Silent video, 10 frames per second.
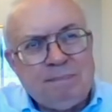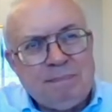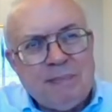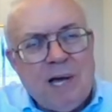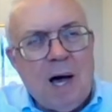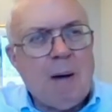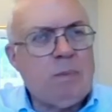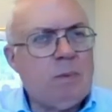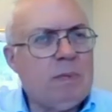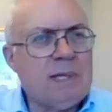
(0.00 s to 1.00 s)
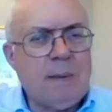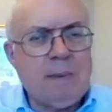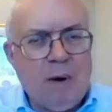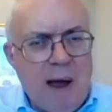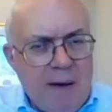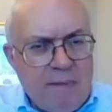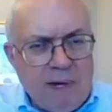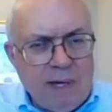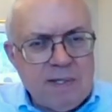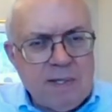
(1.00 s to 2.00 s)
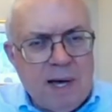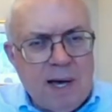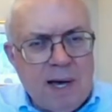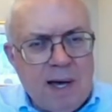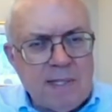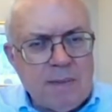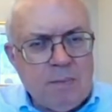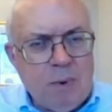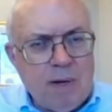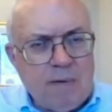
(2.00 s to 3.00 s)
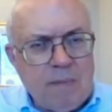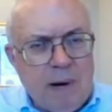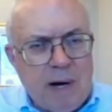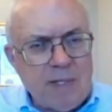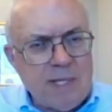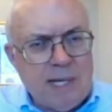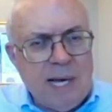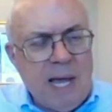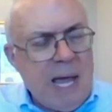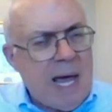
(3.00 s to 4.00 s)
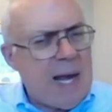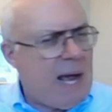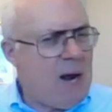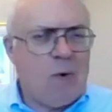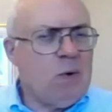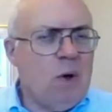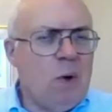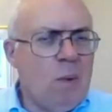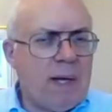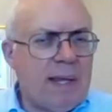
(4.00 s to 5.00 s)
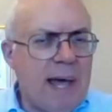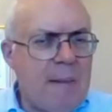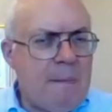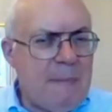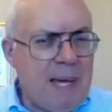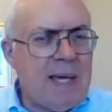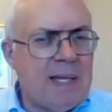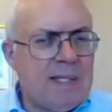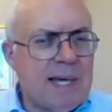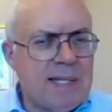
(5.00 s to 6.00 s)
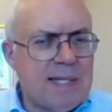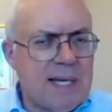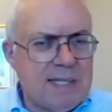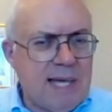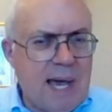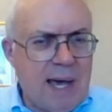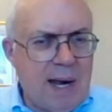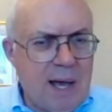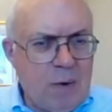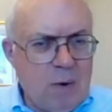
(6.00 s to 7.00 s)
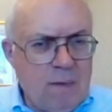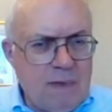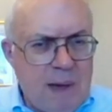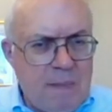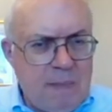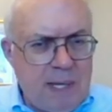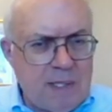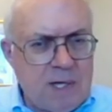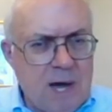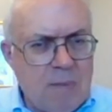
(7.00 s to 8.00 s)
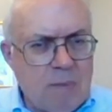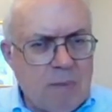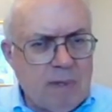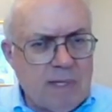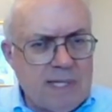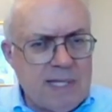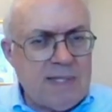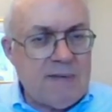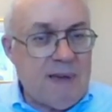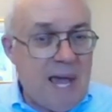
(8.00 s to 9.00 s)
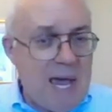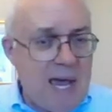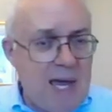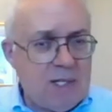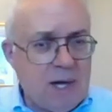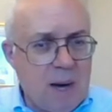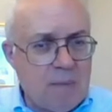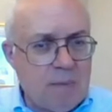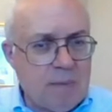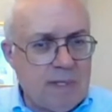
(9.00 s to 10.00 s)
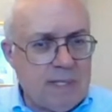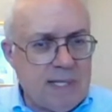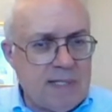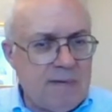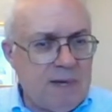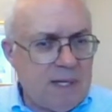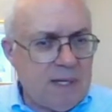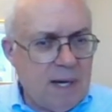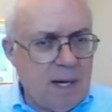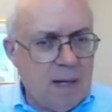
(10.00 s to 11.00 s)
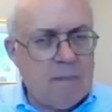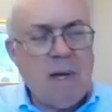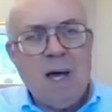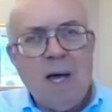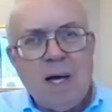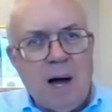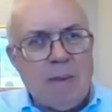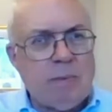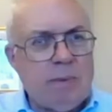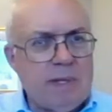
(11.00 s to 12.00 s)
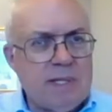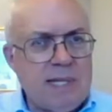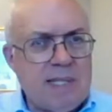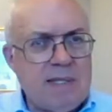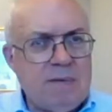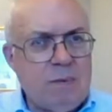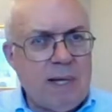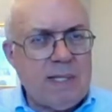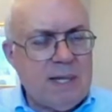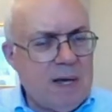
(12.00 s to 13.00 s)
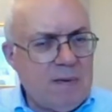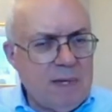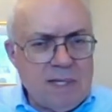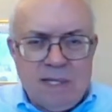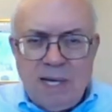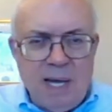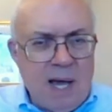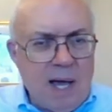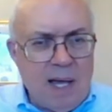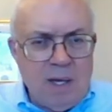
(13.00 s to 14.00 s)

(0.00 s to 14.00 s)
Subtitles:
comparable demographics as a point of comparison. And I don't know what that means as I say it. I don't know if that means comparable in the sense of age, comparable in the sense of income, comparable in the sense of race and ethnicity. I